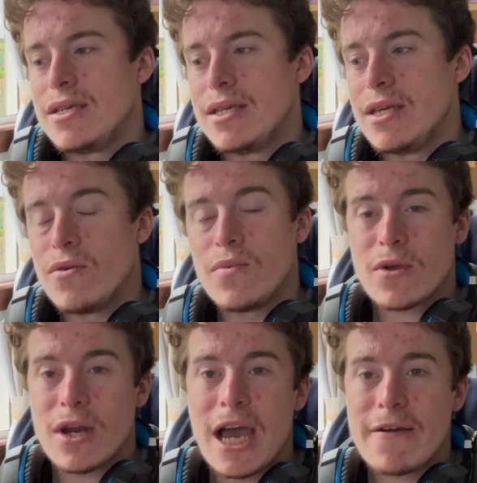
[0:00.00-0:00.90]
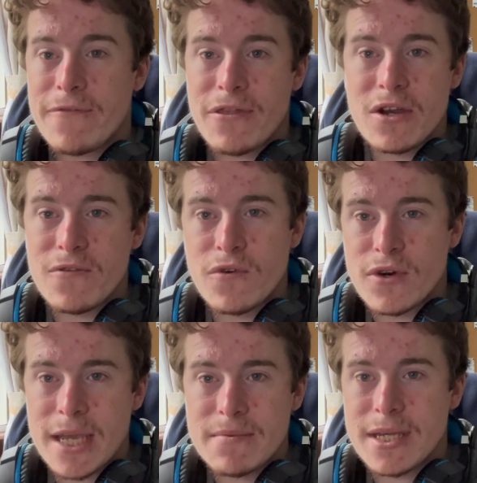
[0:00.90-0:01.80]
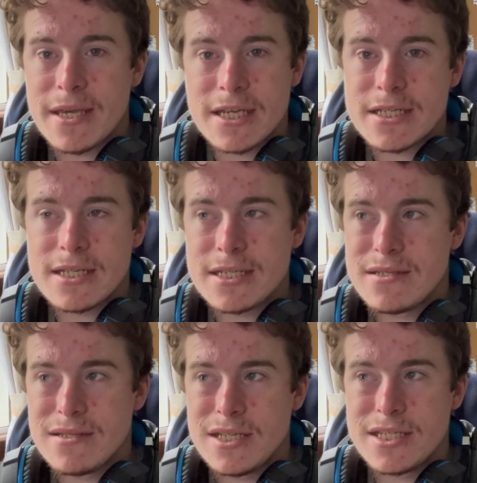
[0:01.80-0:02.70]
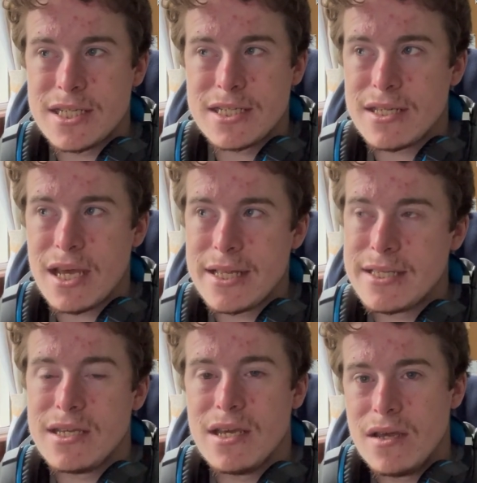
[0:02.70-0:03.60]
you know, we're going to have 3 or 4 games like this season, and